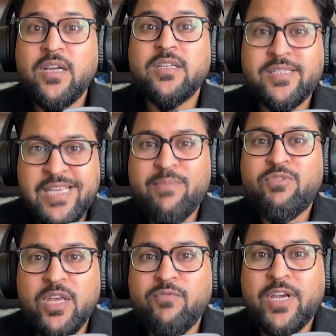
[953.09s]
same
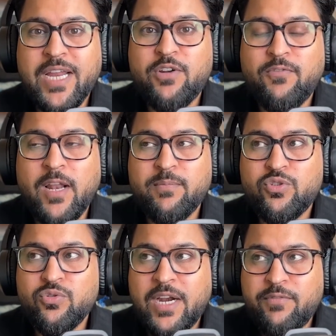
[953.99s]
thing we can develop
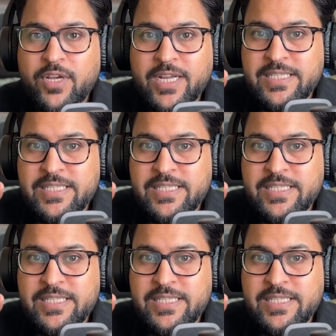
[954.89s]
so that we can